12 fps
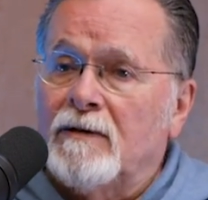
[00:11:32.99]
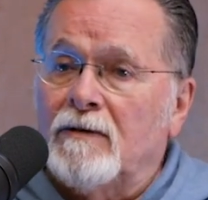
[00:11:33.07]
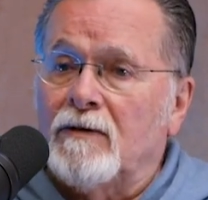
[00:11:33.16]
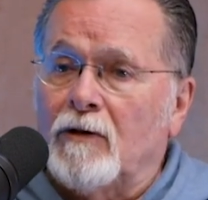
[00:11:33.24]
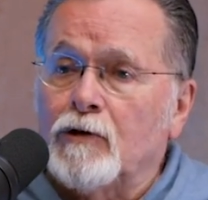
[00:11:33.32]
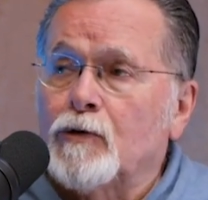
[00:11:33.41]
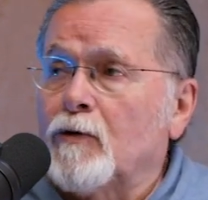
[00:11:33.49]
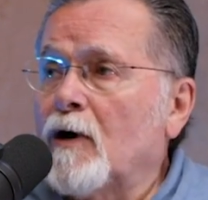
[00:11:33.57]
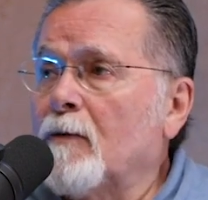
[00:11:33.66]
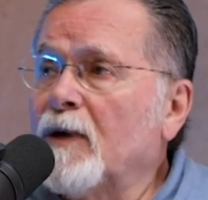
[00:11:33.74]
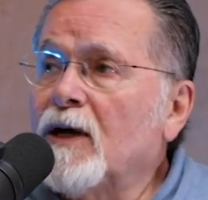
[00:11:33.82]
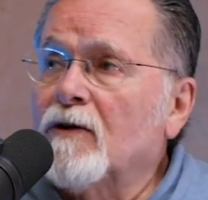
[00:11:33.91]
and those were
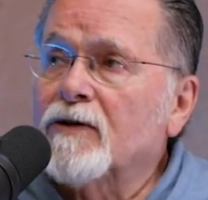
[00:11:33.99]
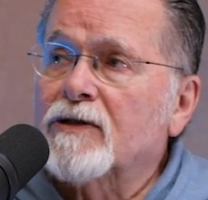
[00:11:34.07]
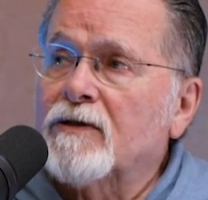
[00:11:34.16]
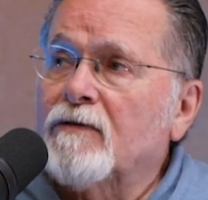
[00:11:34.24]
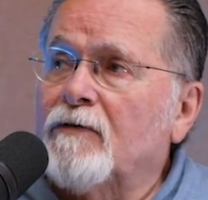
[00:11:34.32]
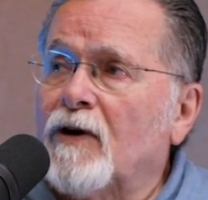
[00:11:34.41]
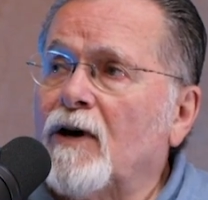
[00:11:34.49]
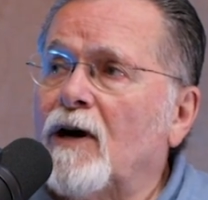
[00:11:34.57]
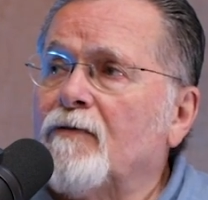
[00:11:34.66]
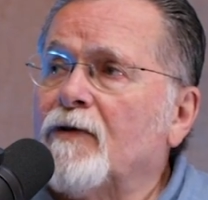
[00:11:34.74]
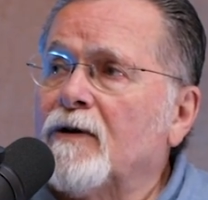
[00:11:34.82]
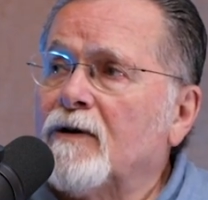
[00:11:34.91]
our meals very
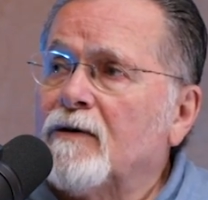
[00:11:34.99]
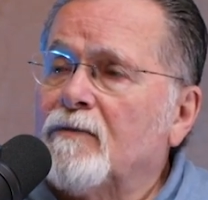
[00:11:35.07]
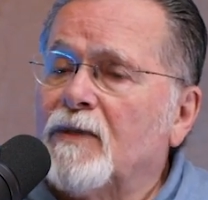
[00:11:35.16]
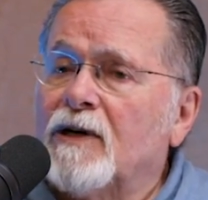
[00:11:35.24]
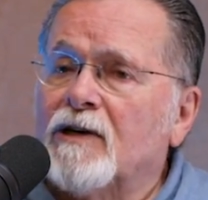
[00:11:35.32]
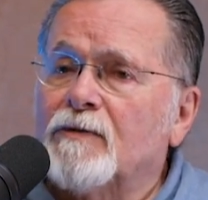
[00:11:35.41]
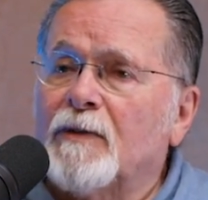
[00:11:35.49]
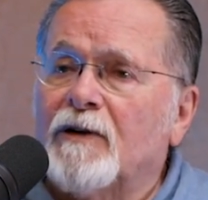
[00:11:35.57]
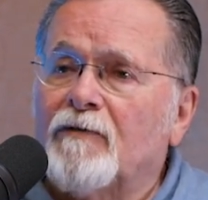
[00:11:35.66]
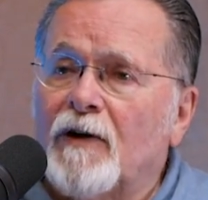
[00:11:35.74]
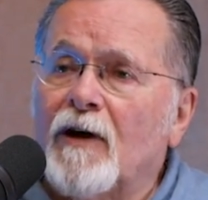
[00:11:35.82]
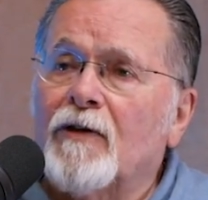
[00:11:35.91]
often because my
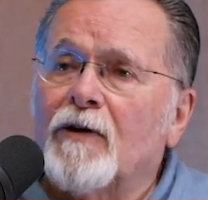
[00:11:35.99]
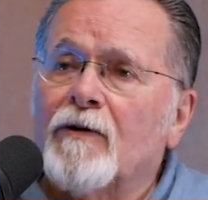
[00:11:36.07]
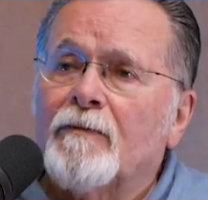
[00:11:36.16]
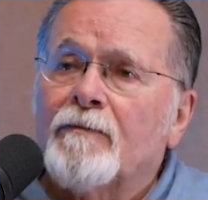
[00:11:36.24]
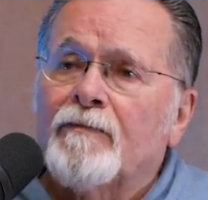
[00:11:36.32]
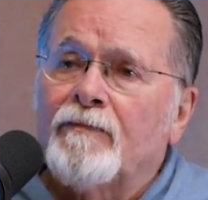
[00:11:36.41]
father